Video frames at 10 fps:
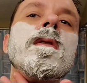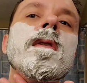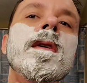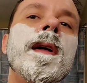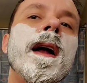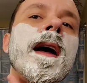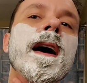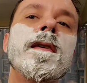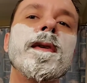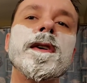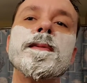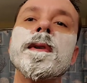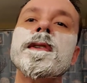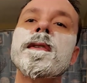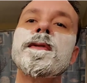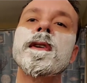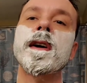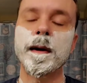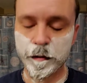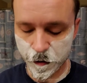And that aggravates me, because I feel like
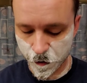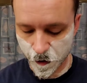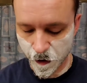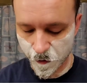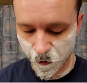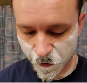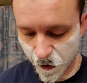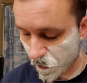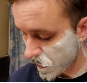I've been doing it in every video